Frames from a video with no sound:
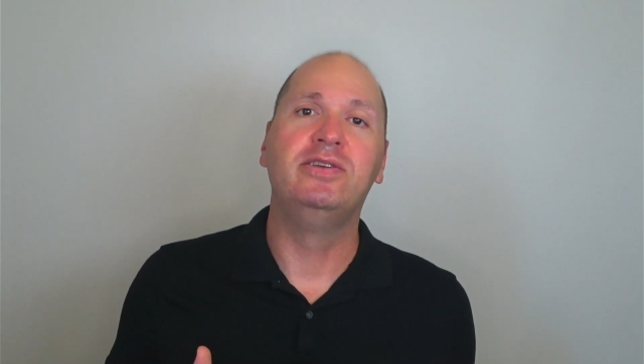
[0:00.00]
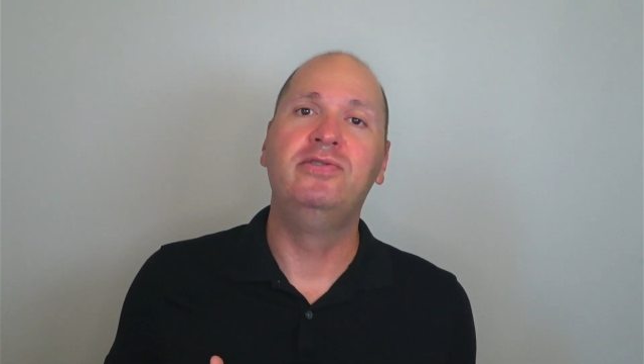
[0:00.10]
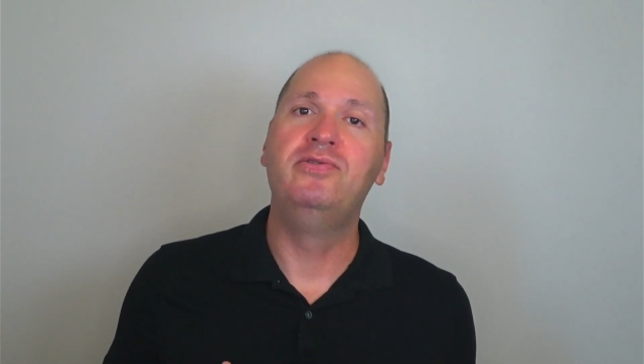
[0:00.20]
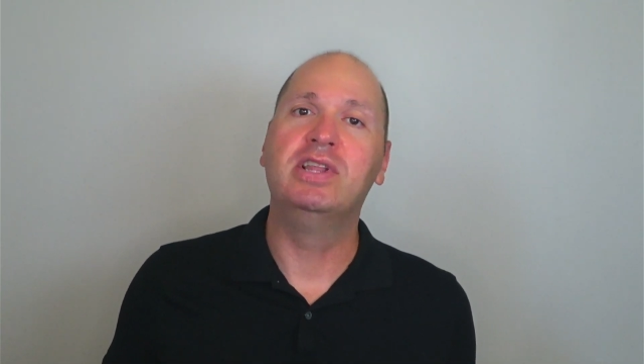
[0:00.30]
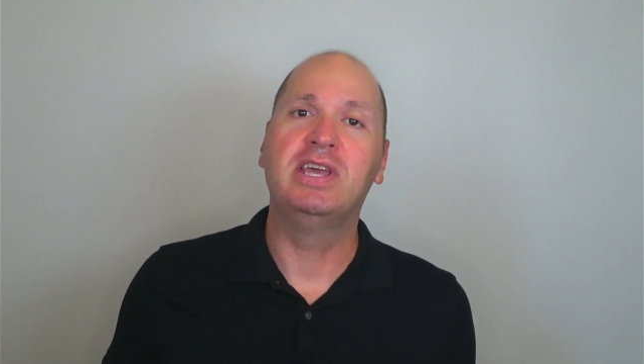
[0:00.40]

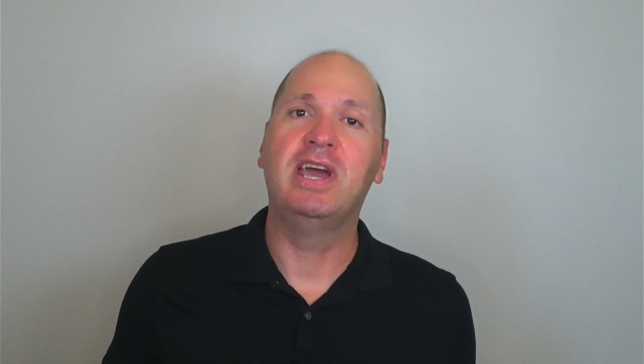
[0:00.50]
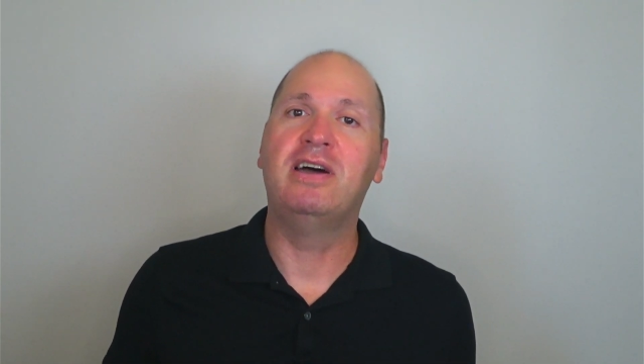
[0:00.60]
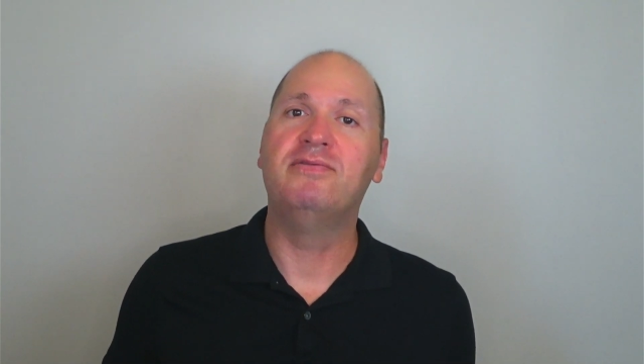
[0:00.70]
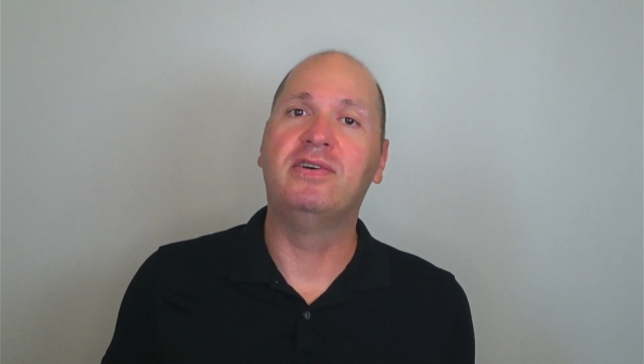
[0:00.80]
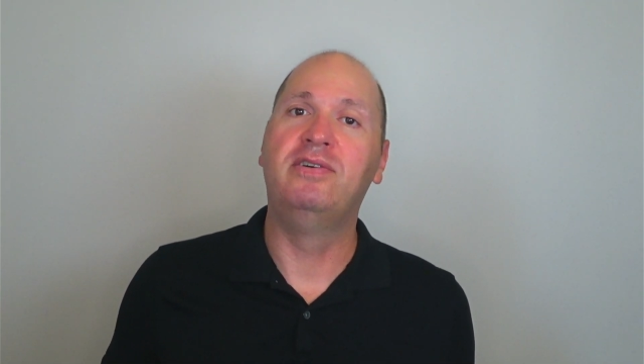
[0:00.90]
you really
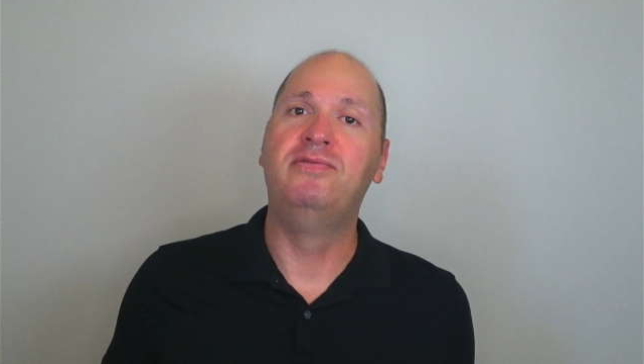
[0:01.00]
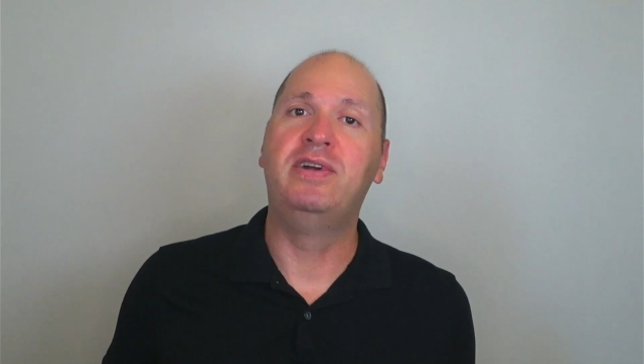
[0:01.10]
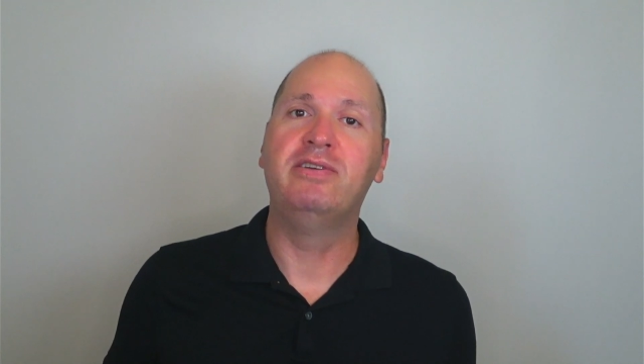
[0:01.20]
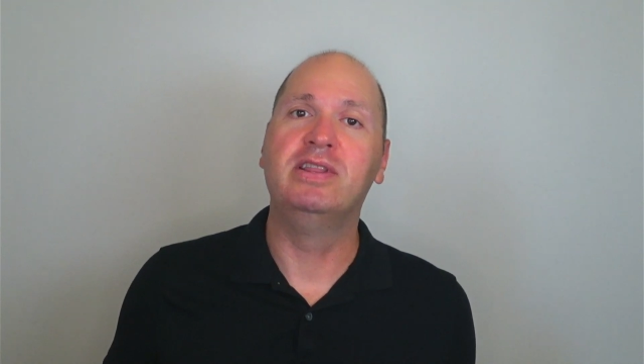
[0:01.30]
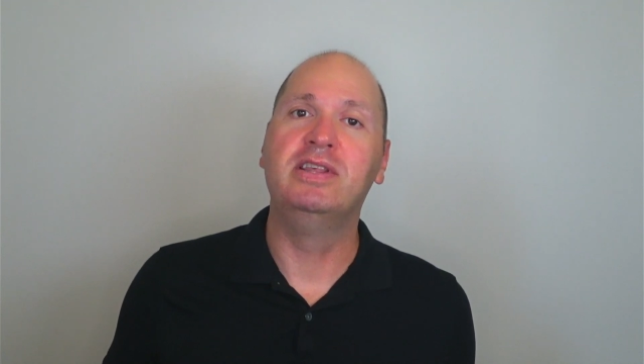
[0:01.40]
have
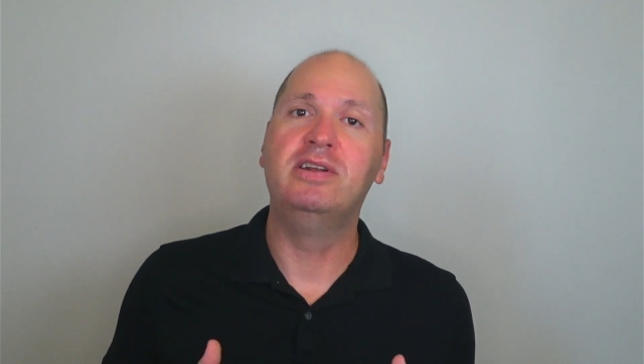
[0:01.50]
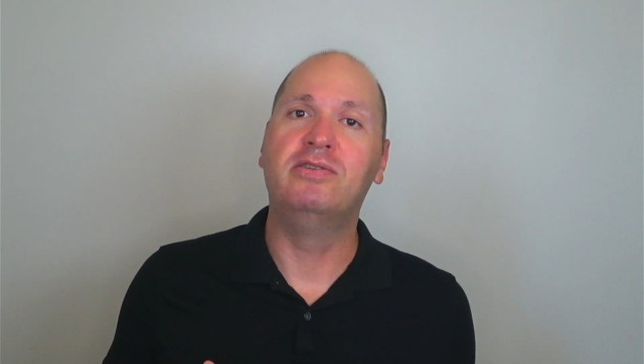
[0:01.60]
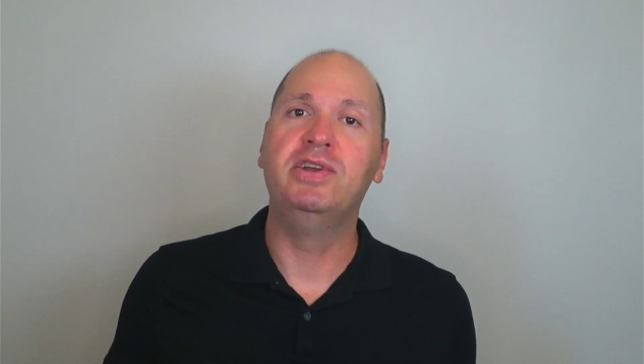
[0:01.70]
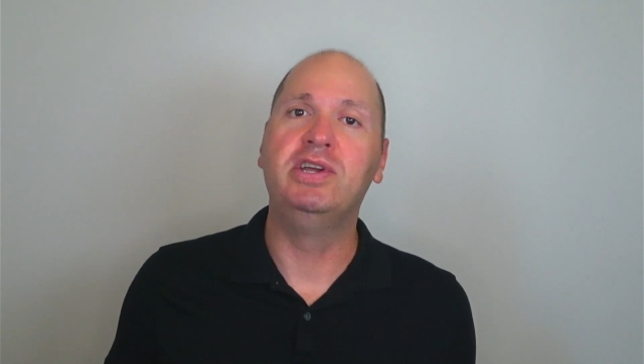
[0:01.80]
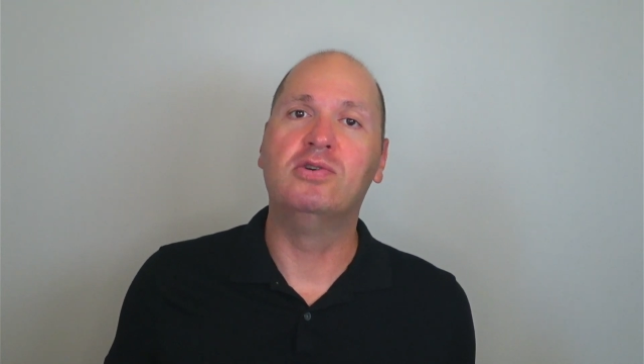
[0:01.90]
very little
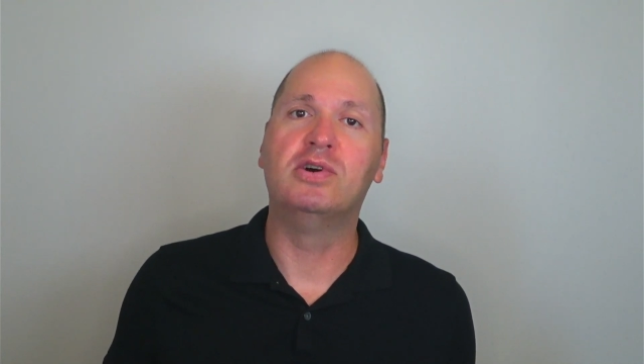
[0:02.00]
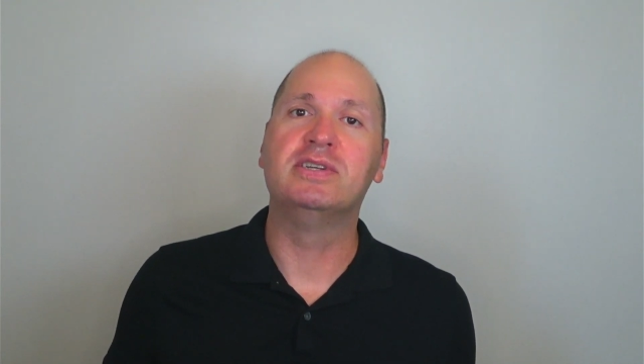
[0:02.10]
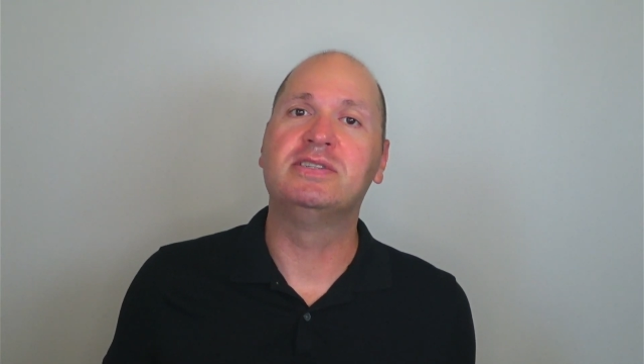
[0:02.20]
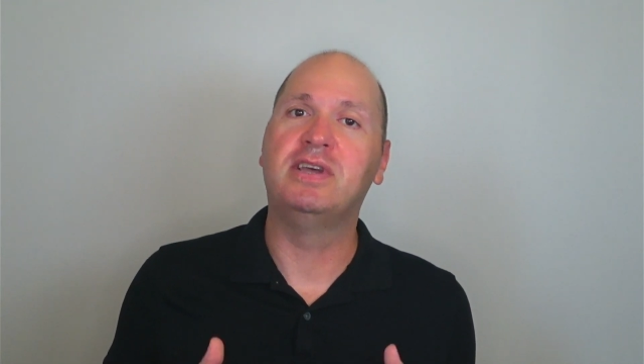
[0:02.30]
recourse